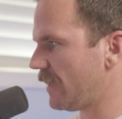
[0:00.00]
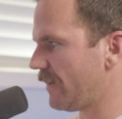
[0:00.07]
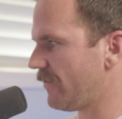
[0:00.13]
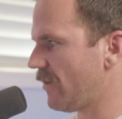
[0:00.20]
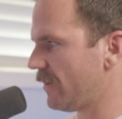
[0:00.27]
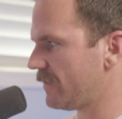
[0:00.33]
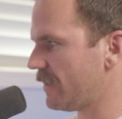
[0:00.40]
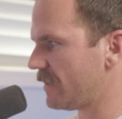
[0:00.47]
that
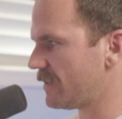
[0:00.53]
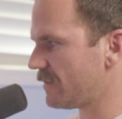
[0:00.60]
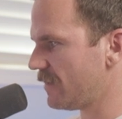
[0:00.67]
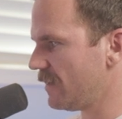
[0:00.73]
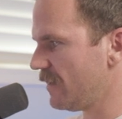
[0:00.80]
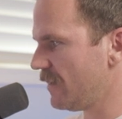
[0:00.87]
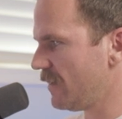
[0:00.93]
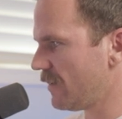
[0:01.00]
I've got this
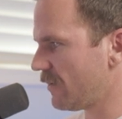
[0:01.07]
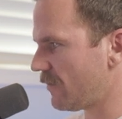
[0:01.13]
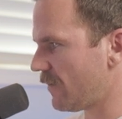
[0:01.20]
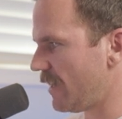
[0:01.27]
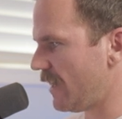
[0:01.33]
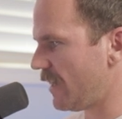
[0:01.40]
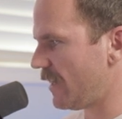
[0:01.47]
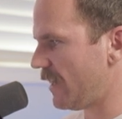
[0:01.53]

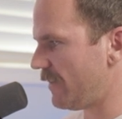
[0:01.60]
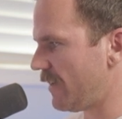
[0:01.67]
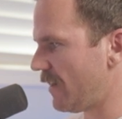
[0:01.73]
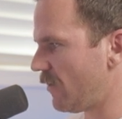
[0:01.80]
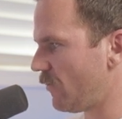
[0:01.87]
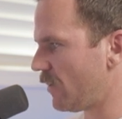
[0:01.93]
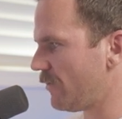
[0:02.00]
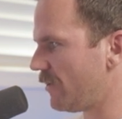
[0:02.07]
gradient in
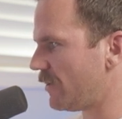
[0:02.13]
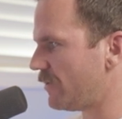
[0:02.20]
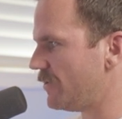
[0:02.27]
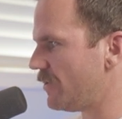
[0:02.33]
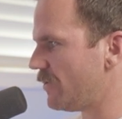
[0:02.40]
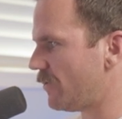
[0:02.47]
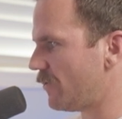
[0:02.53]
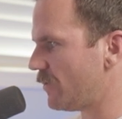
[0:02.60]
there, what I'm going to
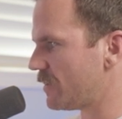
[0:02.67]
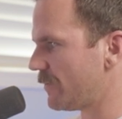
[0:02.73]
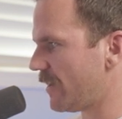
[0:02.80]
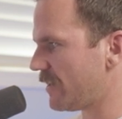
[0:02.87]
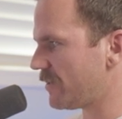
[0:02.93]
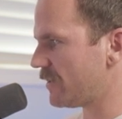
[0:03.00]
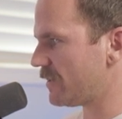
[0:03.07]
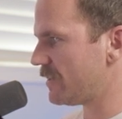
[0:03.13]
do is I'm
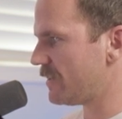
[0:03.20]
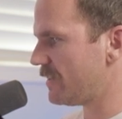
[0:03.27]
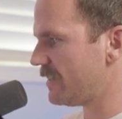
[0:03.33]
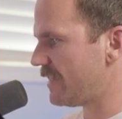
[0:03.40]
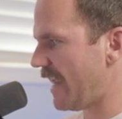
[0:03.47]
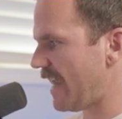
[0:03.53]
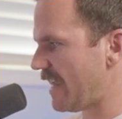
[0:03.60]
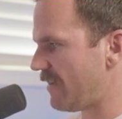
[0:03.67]
actually going to
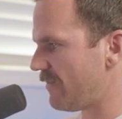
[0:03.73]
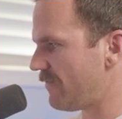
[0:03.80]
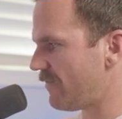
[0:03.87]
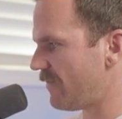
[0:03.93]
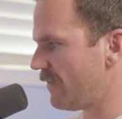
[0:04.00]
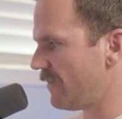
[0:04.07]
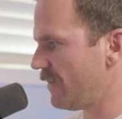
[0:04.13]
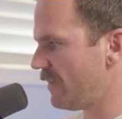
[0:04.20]
save
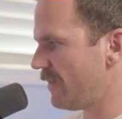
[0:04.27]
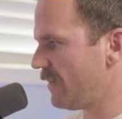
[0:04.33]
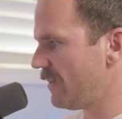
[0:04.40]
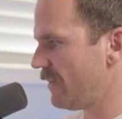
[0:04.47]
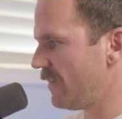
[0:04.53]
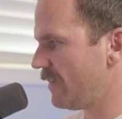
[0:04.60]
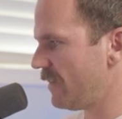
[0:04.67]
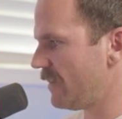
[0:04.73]

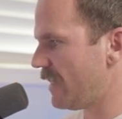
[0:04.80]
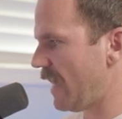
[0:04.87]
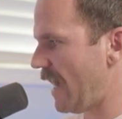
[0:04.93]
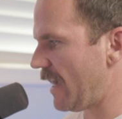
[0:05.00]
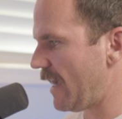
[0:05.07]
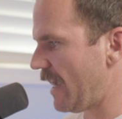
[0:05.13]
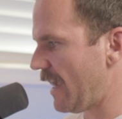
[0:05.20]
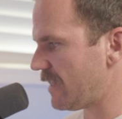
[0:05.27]

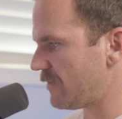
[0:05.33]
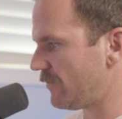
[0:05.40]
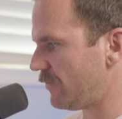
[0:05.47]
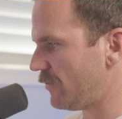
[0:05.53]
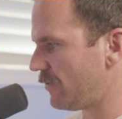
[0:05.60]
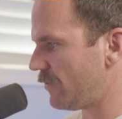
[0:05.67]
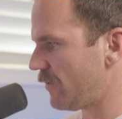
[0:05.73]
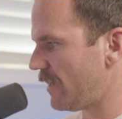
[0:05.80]
that as a
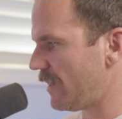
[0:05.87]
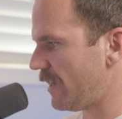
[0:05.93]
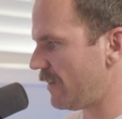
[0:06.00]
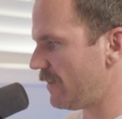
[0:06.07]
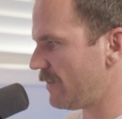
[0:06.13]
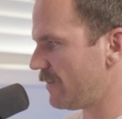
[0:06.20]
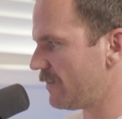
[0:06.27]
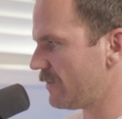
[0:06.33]
fluid
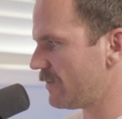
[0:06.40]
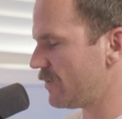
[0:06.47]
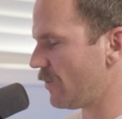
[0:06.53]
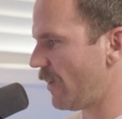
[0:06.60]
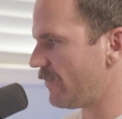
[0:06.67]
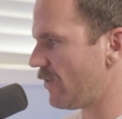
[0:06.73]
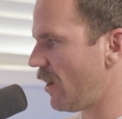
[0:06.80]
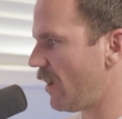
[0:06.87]
gradient.
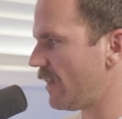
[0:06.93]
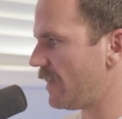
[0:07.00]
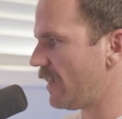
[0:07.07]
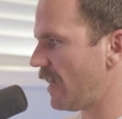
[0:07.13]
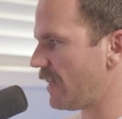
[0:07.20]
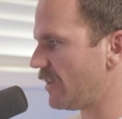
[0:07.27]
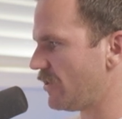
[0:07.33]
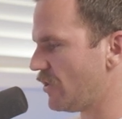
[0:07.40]
So
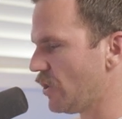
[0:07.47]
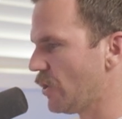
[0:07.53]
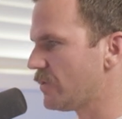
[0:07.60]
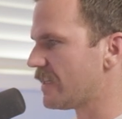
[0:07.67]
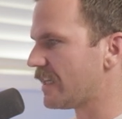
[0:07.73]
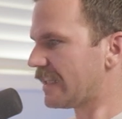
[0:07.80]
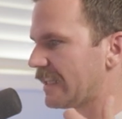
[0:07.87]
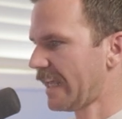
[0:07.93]
I can
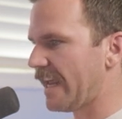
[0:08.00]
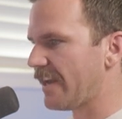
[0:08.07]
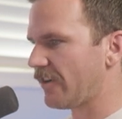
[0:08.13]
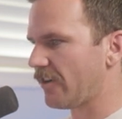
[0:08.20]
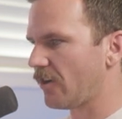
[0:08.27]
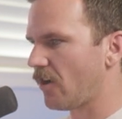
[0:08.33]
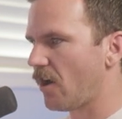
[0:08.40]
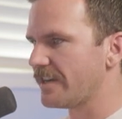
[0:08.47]
use it
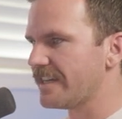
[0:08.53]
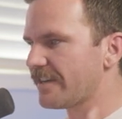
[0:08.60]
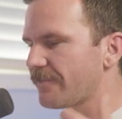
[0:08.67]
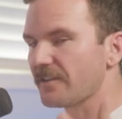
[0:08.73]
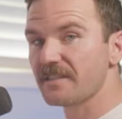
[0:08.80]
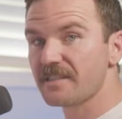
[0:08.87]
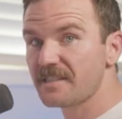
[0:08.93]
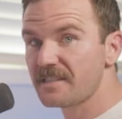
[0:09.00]
later on
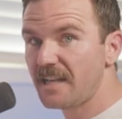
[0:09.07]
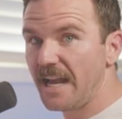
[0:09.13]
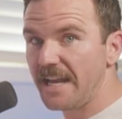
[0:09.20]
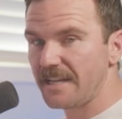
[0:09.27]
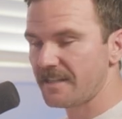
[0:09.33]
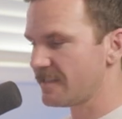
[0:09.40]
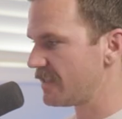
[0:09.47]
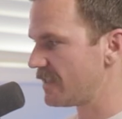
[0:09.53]
different
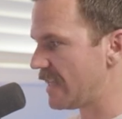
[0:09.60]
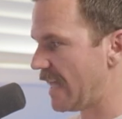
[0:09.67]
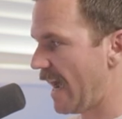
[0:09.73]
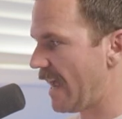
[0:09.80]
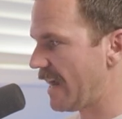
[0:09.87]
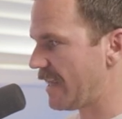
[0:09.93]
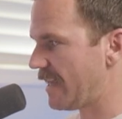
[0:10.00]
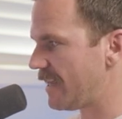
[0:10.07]
sites.
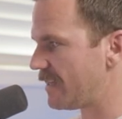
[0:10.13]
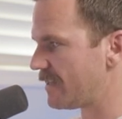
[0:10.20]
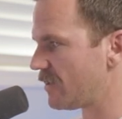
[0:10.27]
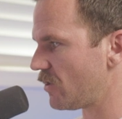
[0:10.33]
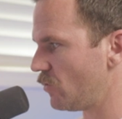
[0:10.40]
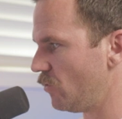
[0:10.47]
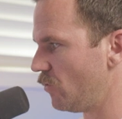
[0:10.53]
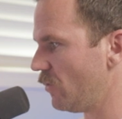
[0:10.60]
That is
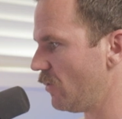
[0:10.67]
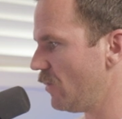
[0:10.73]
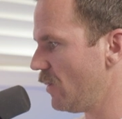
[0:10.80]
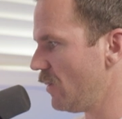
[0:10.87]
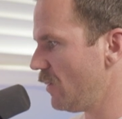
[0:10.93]
cool.